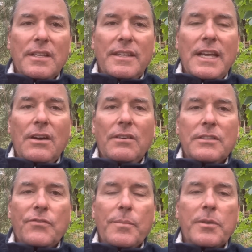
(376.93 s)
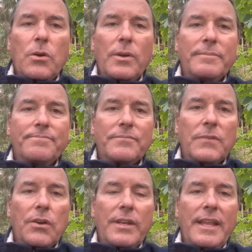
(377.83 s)
Now, let's flip the coin.
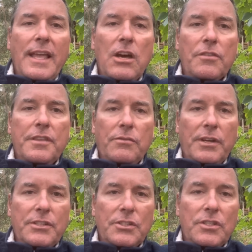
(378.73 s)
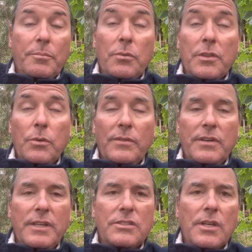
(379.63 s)
You're in a healthy relationship with whoever
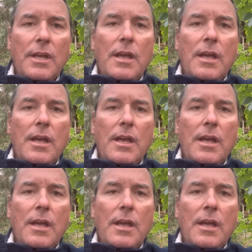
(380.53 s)
it is.